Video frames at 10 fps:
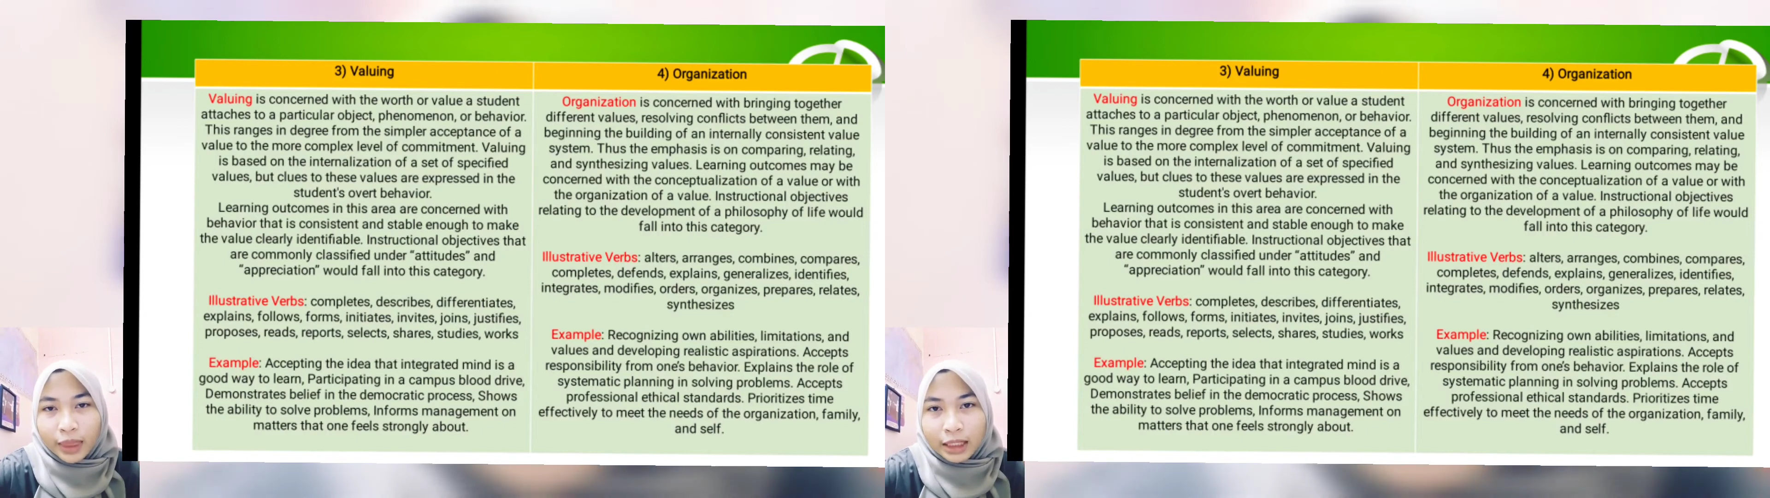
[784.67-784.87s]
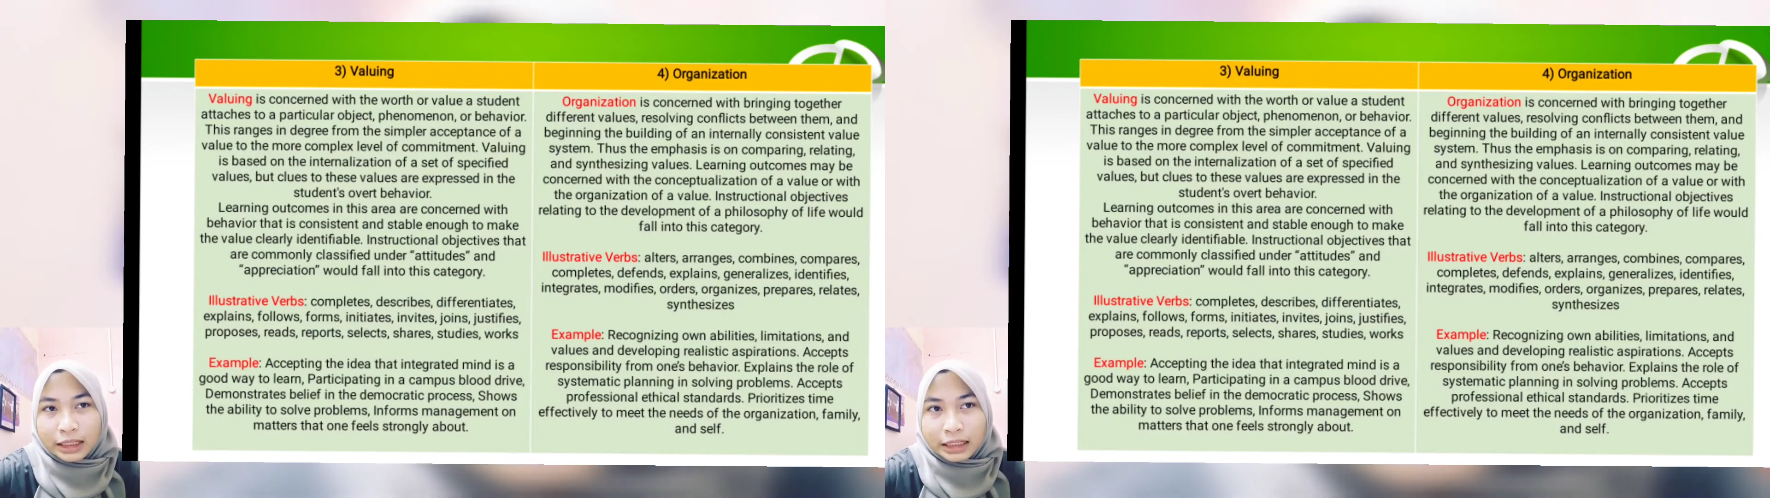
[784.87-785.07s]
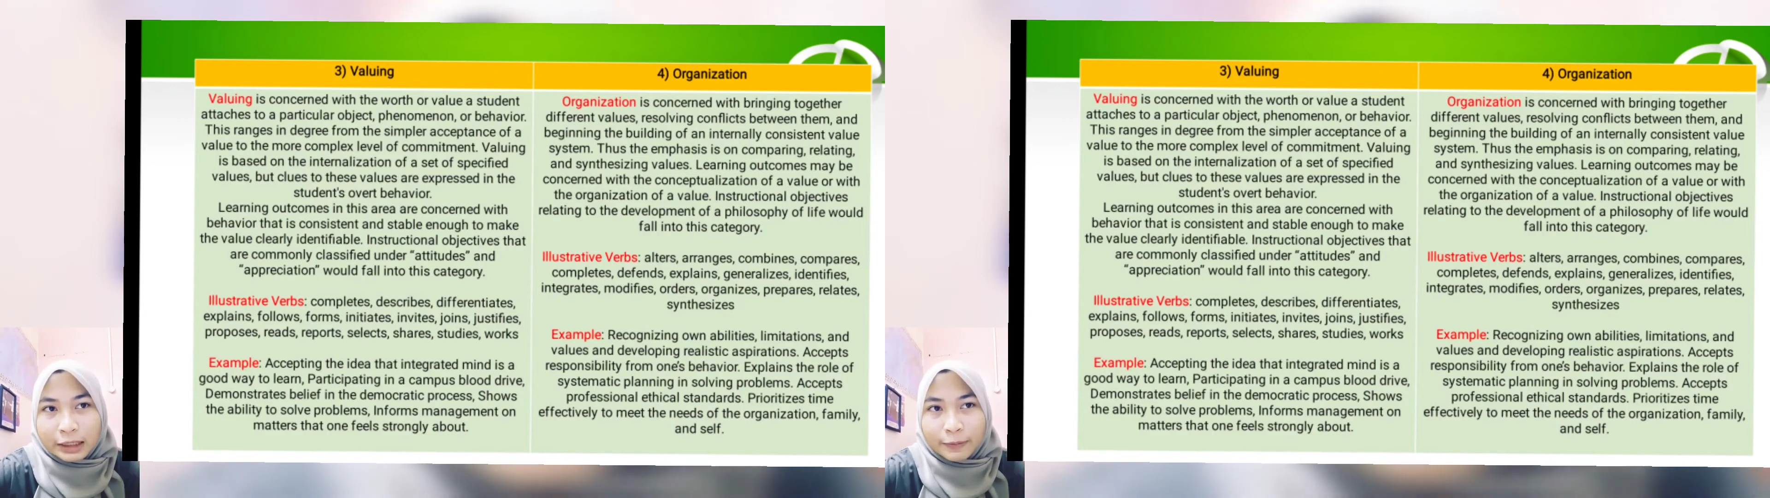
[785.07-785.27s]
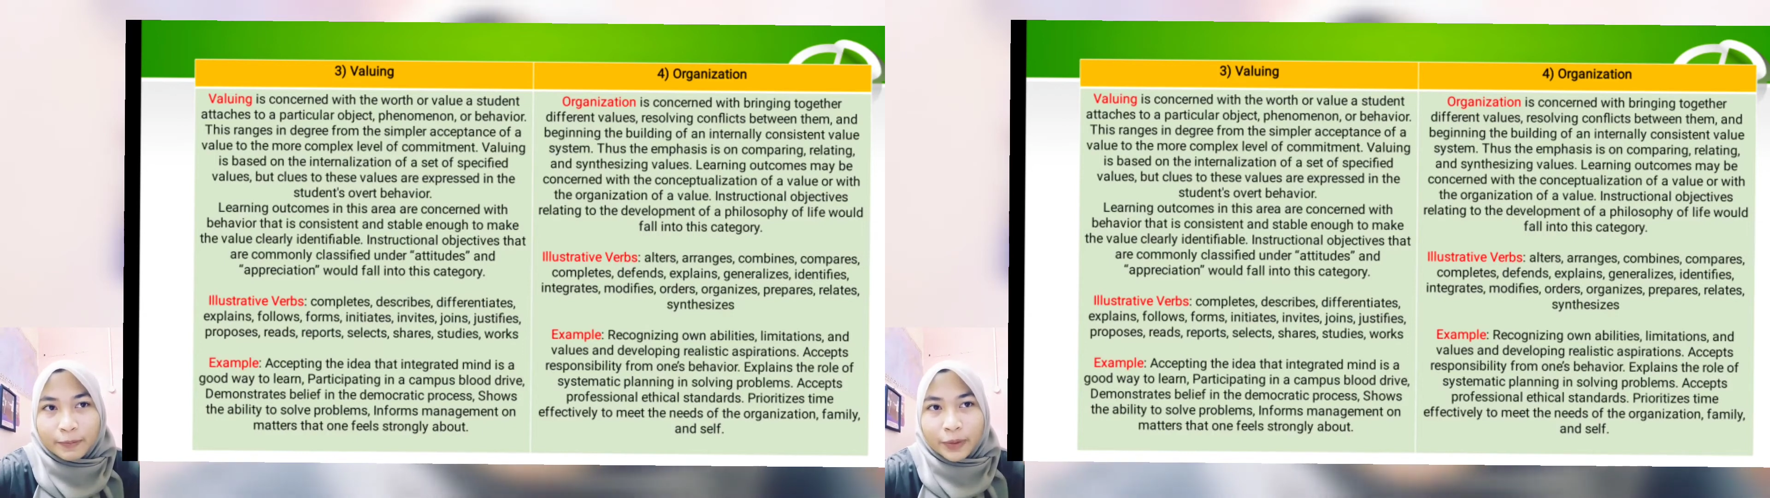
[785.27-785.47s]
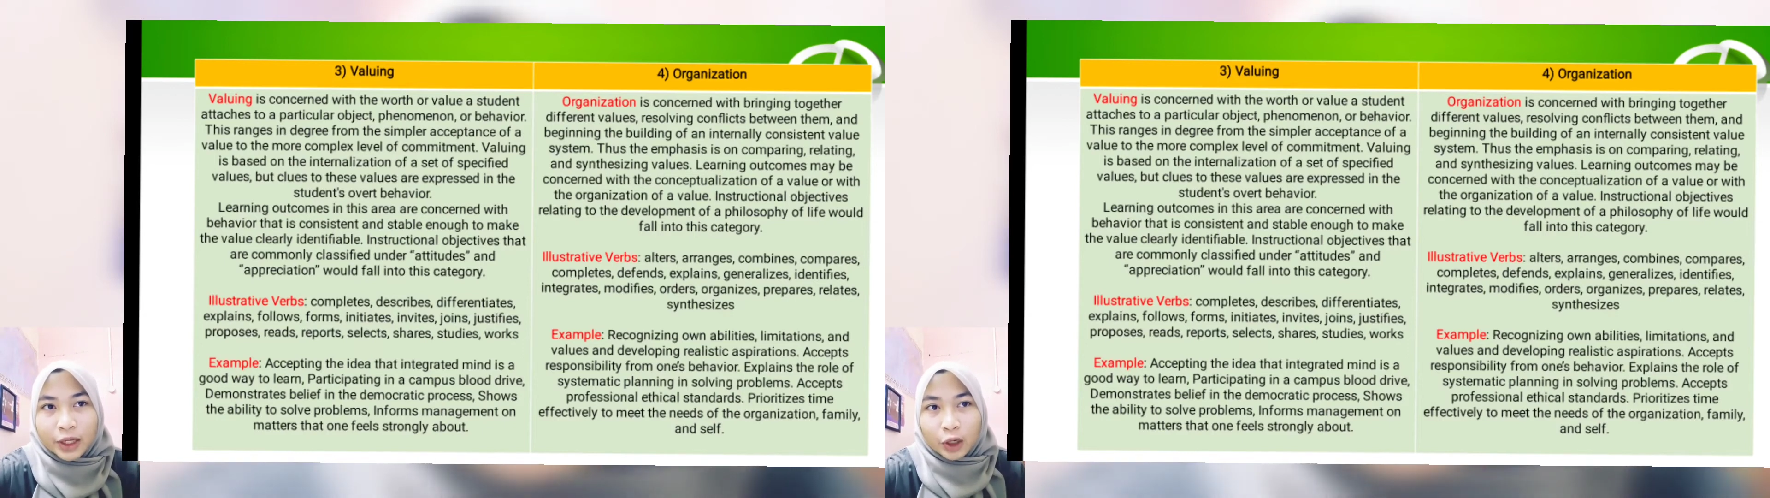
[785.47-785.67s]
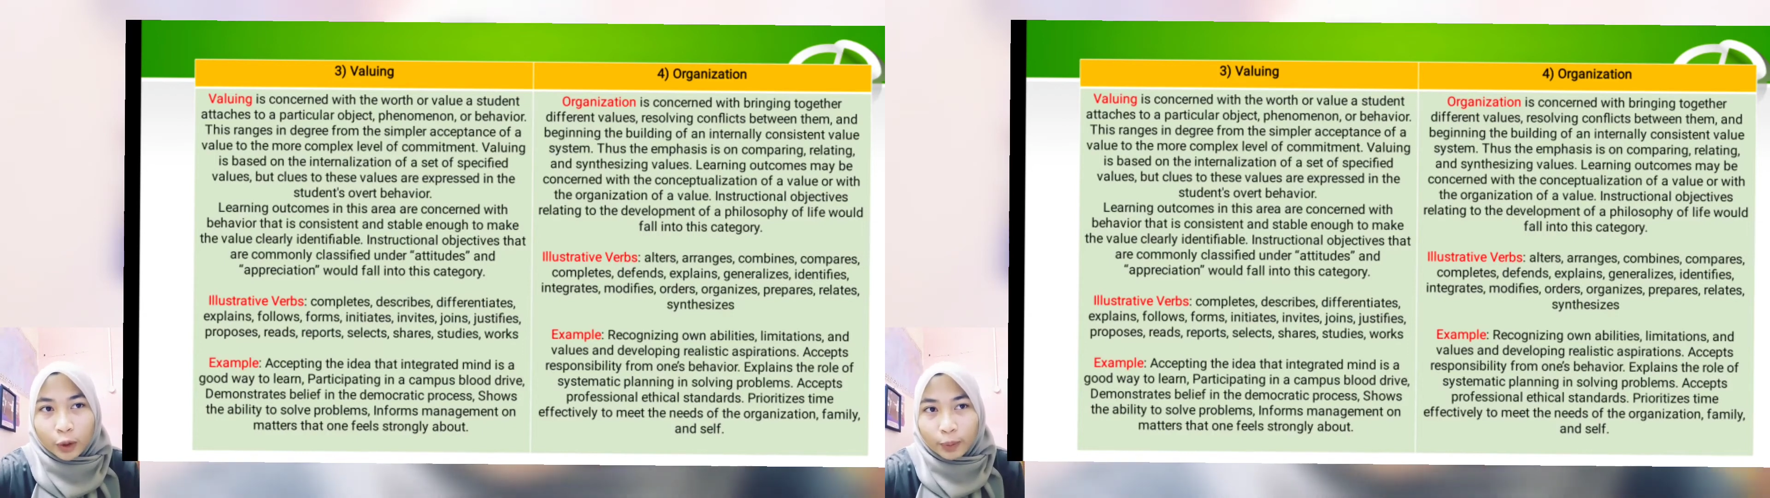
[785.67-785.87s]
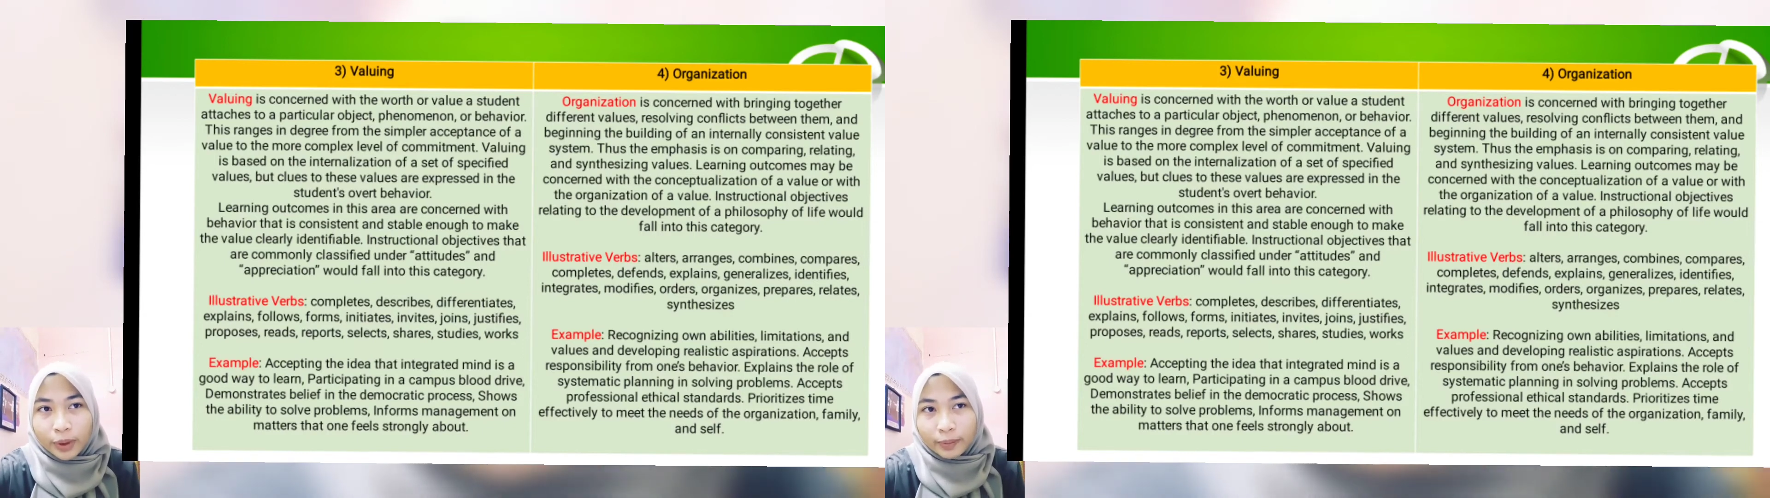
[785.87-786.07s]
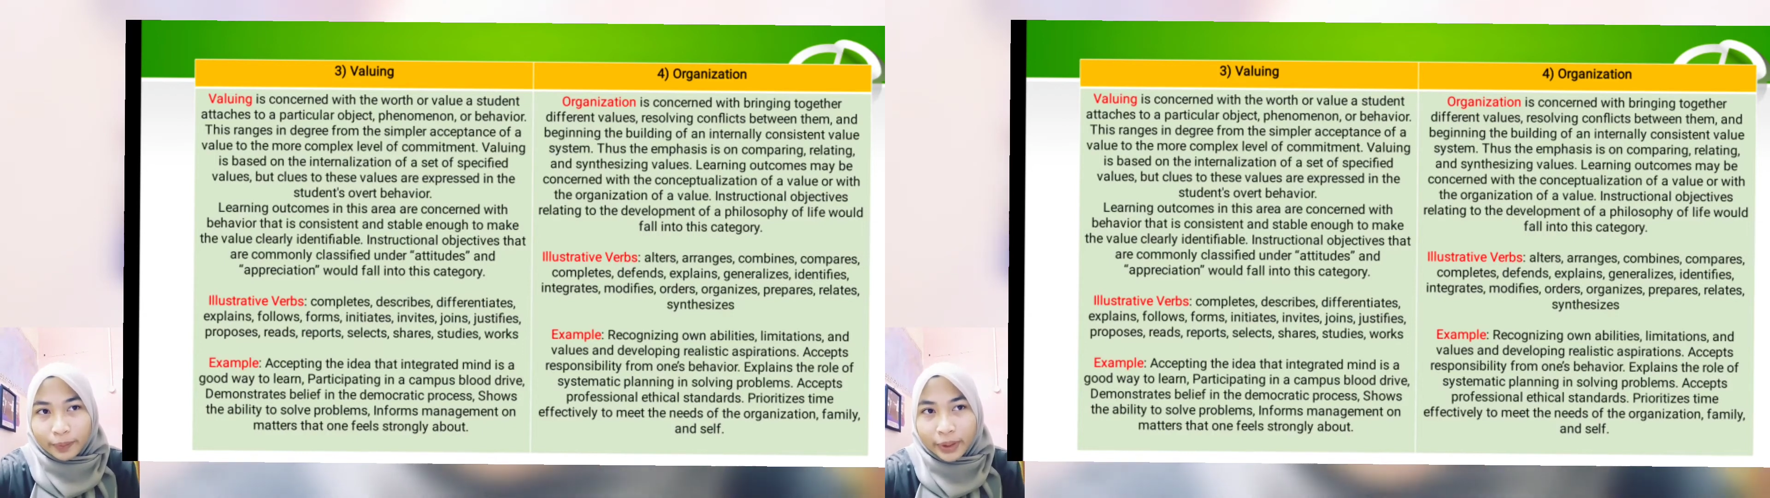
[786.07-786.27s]
the simpler
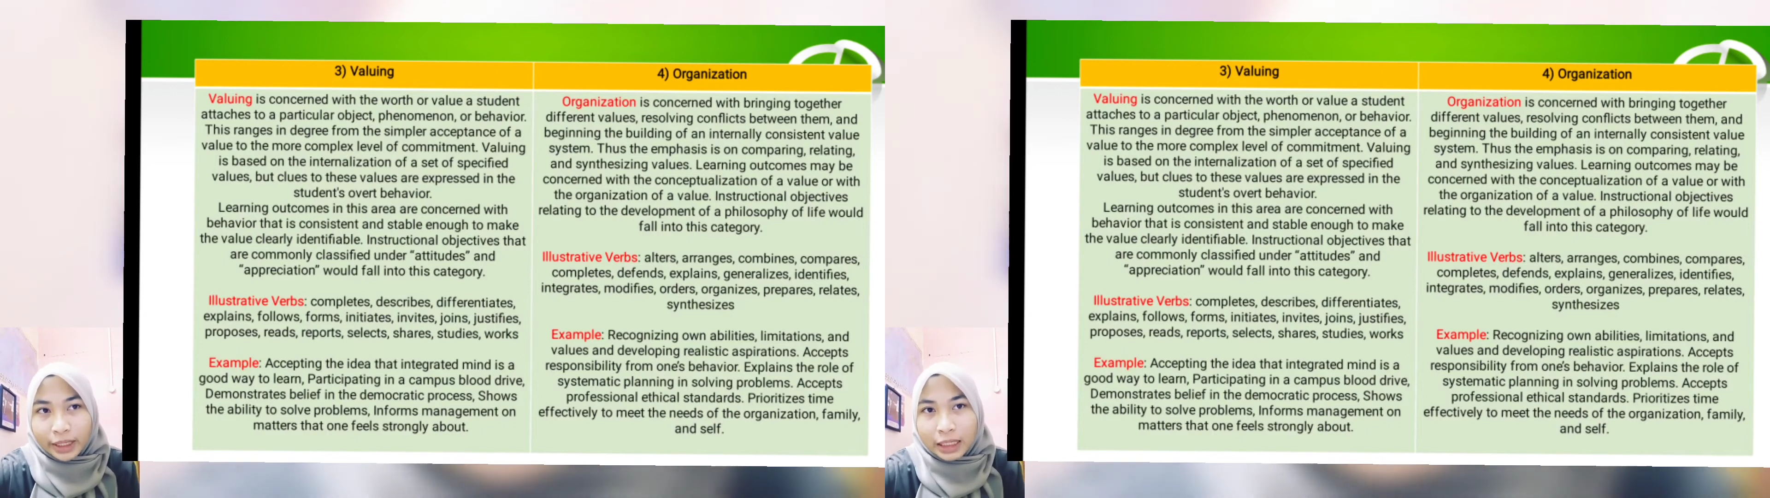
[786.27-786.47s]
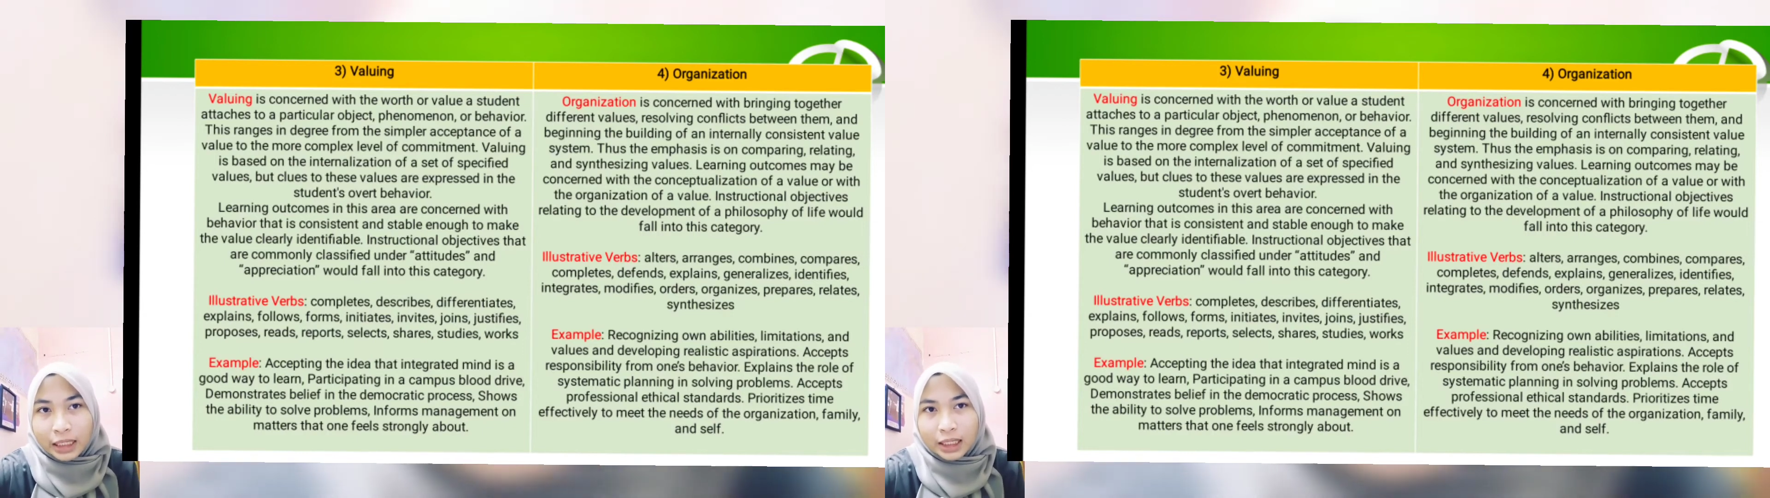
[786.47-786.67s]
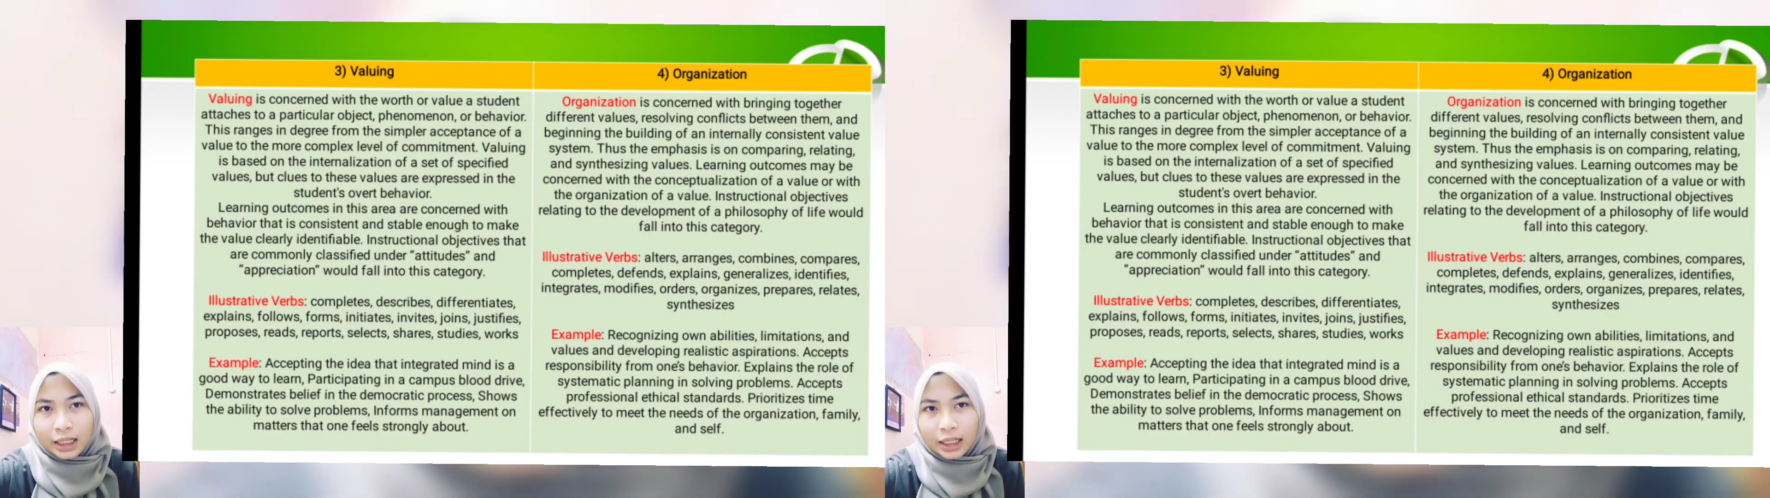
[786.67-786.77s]
commitment,